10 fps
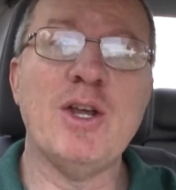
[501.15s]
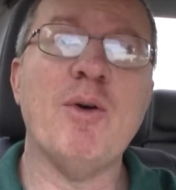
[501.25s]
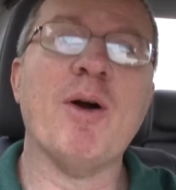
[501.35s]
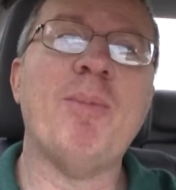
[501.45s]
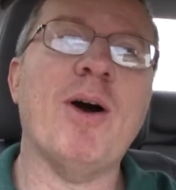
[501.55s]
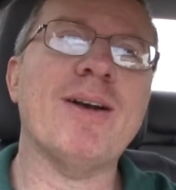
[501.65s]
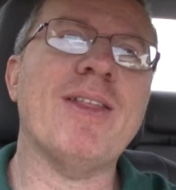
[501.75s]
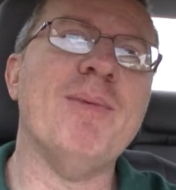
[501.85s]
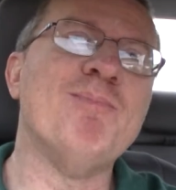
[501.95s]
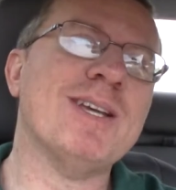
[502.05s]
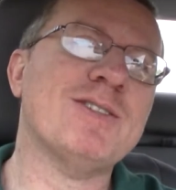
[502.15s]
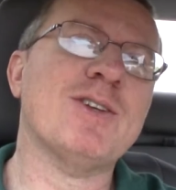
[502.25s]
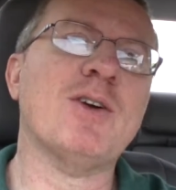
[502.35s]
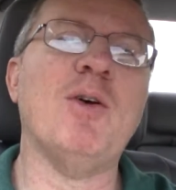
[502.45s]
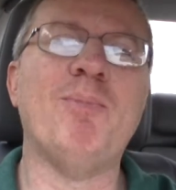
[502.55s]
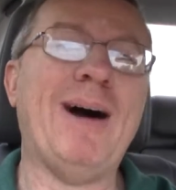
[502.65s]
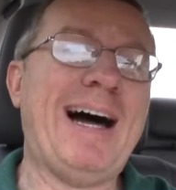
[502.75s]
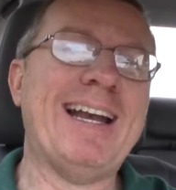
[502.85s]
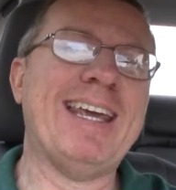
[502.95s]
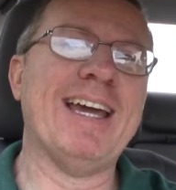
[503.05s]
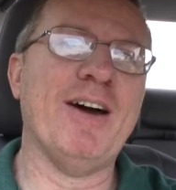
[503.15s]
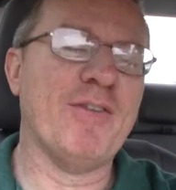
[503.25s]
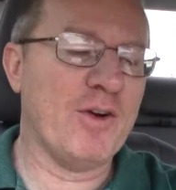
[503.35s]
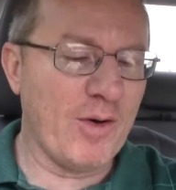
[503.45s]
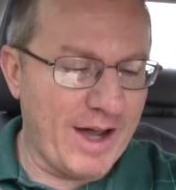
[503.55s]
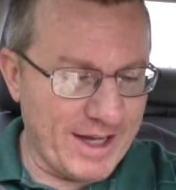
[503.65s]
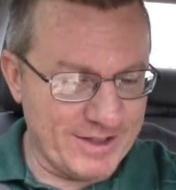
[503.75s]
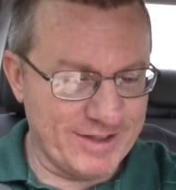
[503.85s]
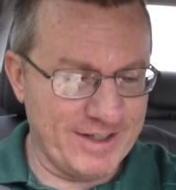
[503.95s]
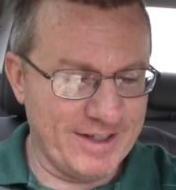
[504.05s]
you are part of the mystical body of Christ.